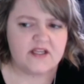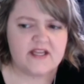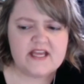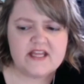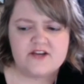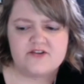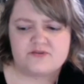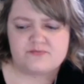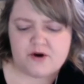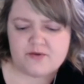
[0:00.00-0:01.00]
In
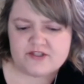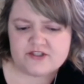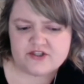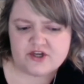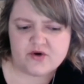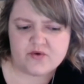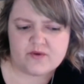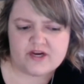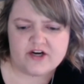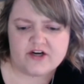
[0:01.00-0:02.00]
those moments, though,
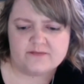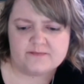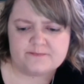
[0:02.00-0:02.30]
where